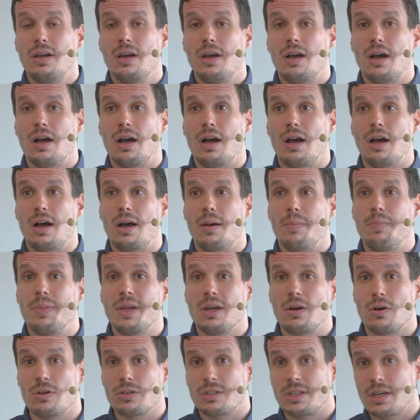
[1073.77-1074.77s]
uh,
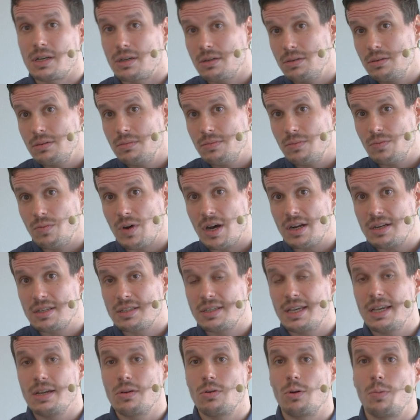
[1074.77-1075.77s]
because the one
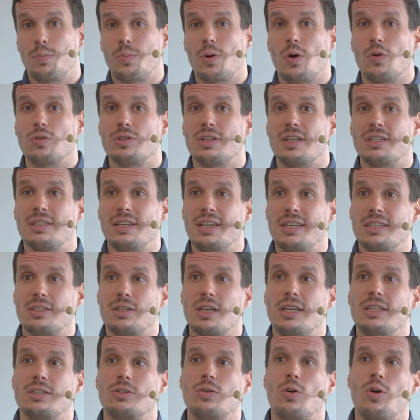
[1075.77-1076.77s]
single process is,
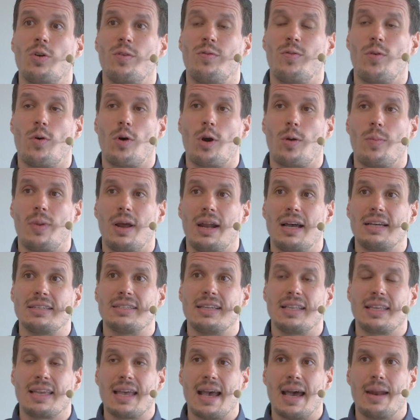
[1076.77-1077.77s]
is conformal as
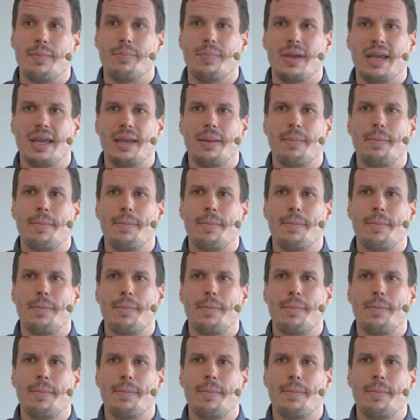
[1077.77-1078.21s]
it can be.